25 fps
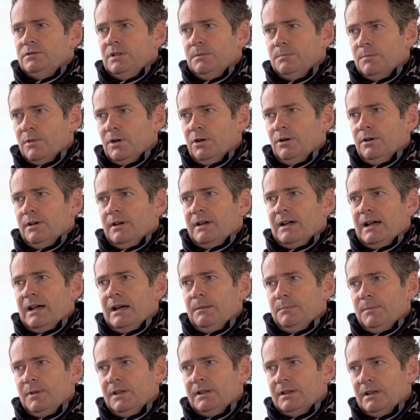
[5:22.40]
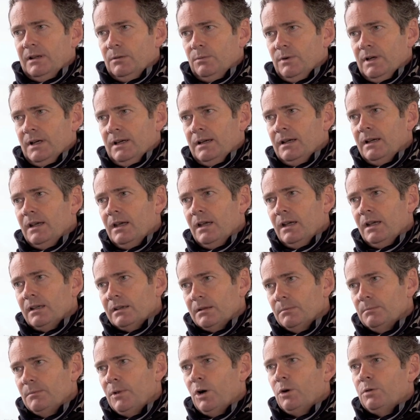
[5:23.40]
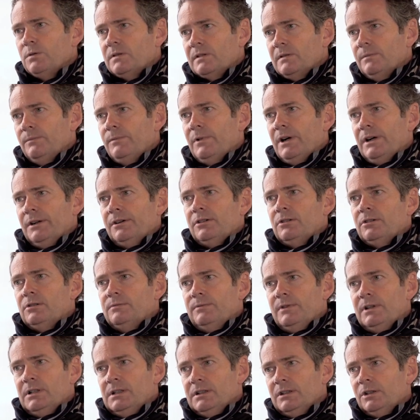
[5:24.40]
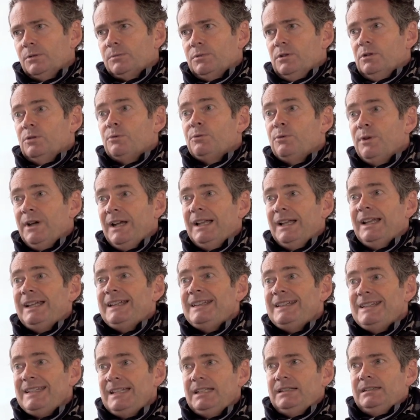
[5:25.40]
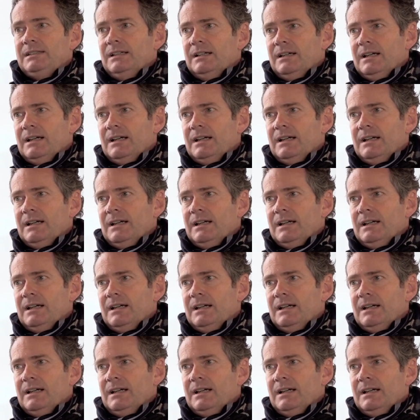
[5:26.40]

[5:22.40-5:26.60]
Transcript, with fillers: deploy capital where the most vulnerable really need the